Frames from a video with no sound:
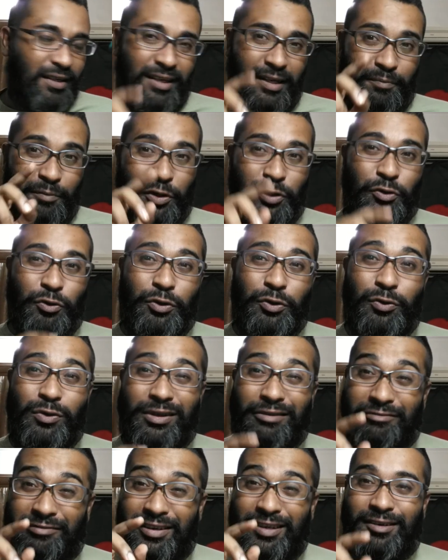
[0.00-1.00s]
Let me show you
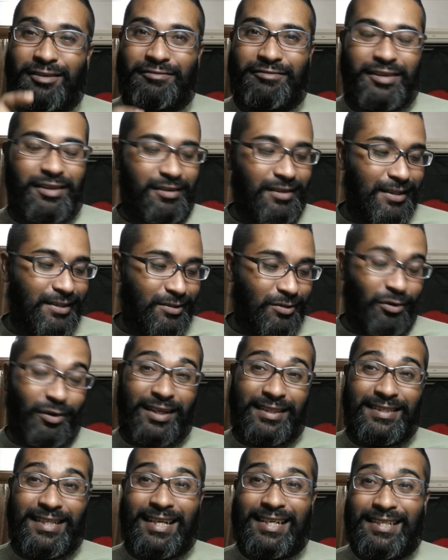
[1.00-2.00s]
the feel of it. It's
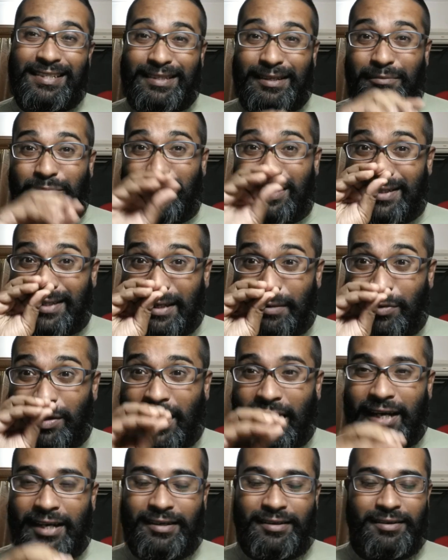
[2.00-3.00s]
not exactly same, but same
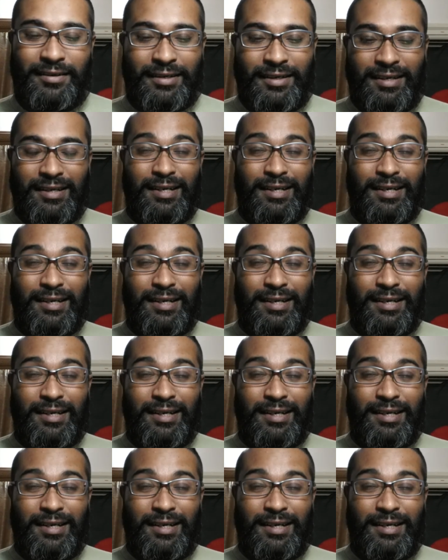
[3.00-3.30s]
kind.